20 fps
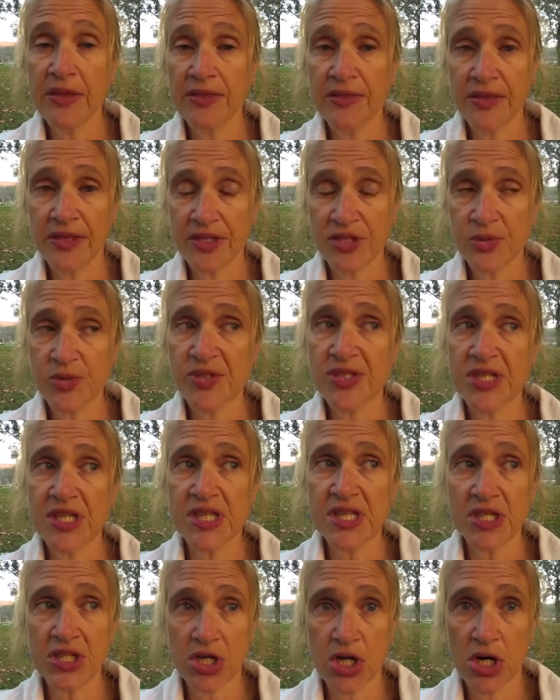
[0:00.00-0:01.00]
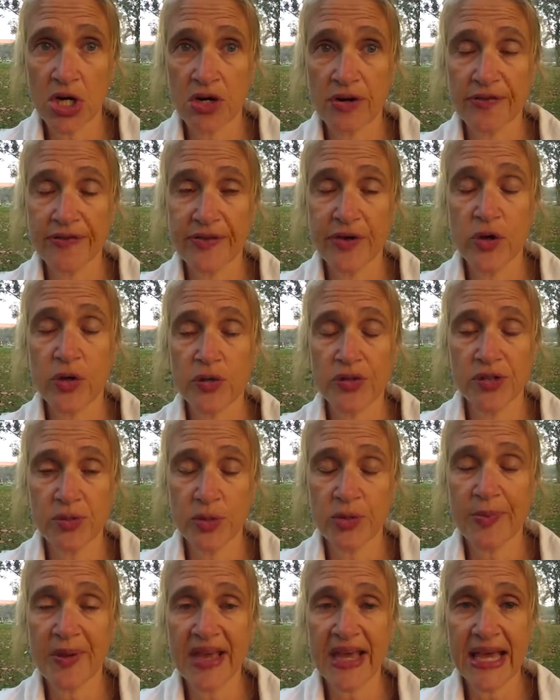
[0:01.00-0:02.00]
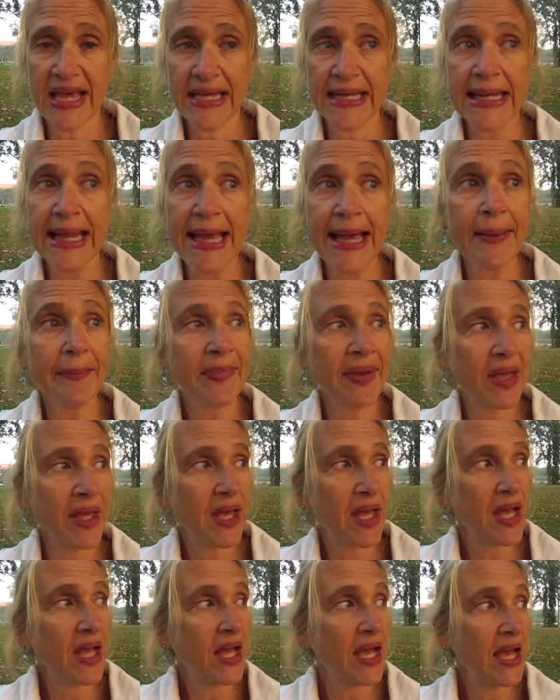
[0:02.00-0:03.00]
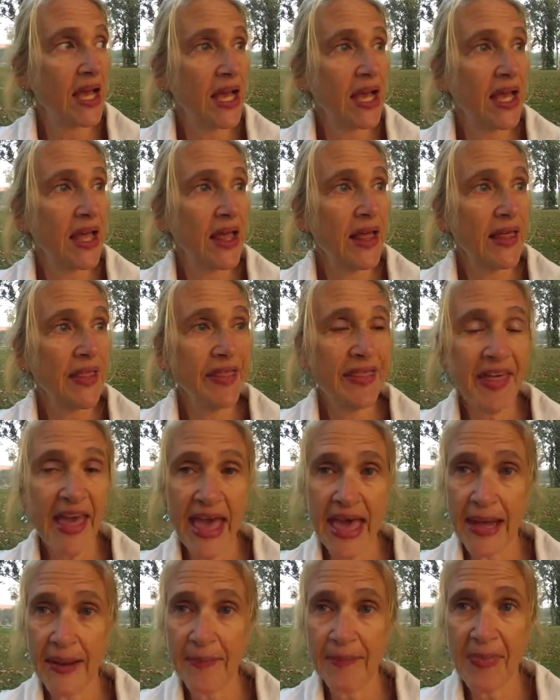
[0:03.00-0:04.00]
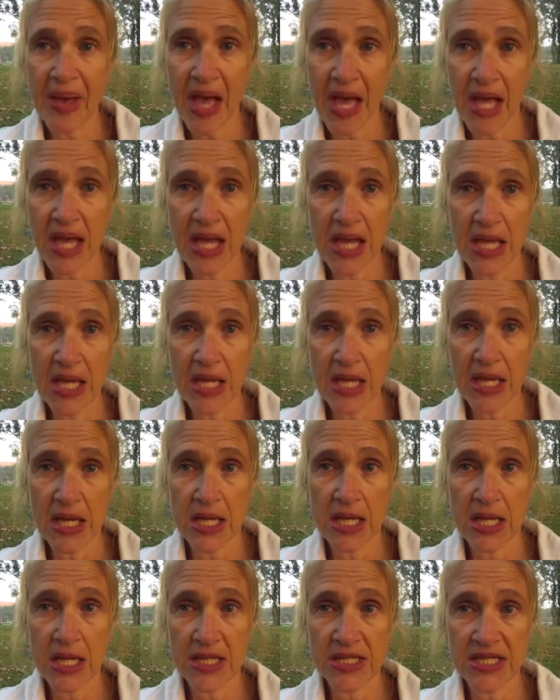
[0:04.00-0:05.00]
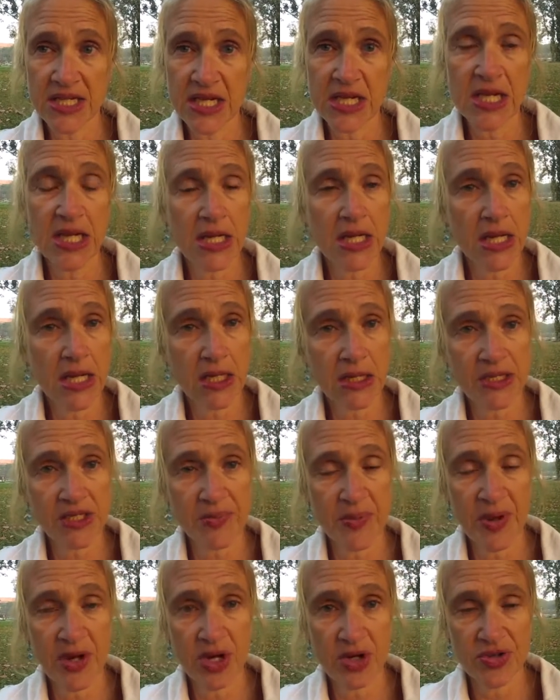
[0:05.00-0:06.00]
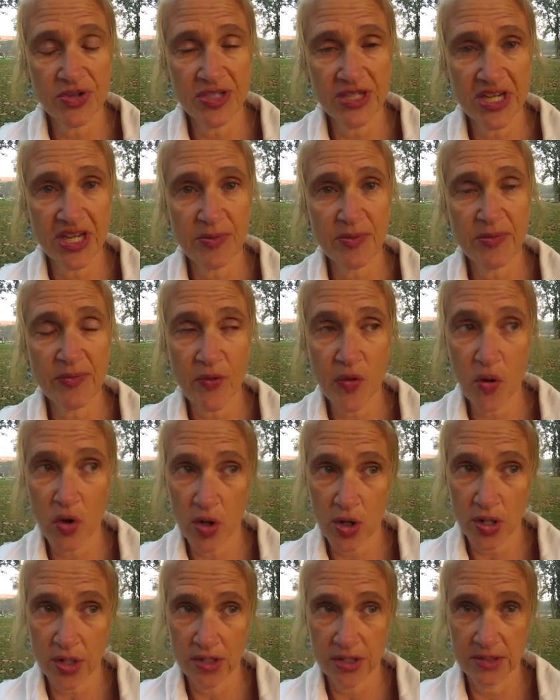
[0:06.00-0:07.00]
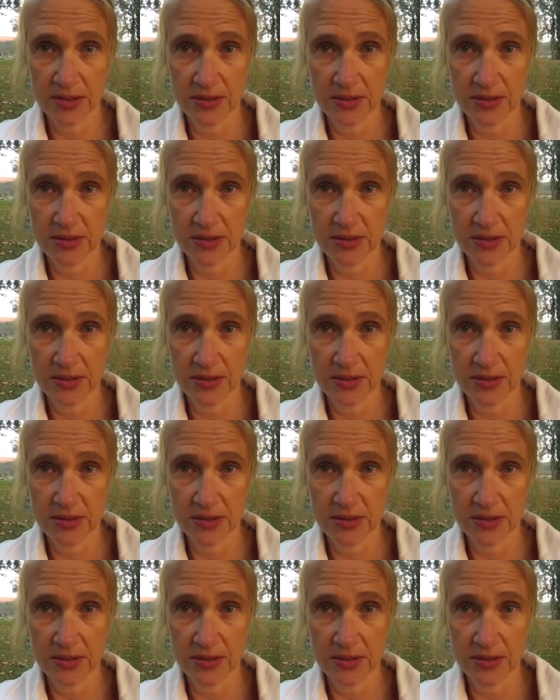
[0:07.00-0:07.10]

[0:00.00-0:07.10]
this was in the dark, folks, with my headlamp, that my ticket had expired the day before.